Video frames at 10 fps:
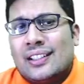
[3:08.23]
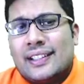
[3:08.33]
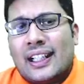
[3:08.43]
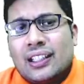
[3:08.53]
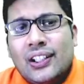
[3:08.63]

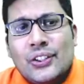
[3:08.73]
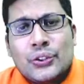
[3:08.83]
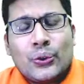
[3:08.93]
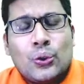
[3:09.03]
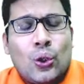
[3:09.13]
that
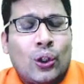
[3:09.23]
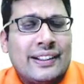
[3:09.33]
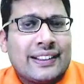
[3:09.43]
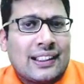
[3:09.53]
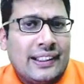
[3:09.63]
leads to all
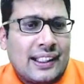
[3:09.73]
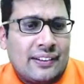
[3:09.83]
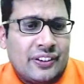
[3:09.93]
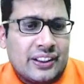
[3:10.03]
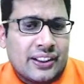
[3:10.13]
these
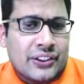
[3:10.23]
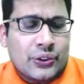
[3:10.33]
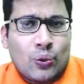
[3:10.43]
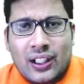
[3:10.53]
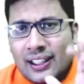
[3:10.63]
clinical
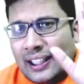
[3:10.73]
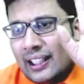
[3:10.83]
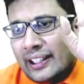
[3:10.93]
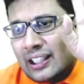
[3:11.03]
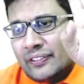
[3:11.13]
features. What are the
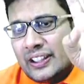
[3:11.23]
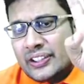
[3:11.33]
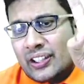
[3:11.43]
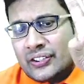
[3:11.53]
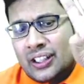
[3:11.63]
clinical
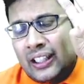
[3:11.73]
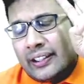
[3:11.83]
features?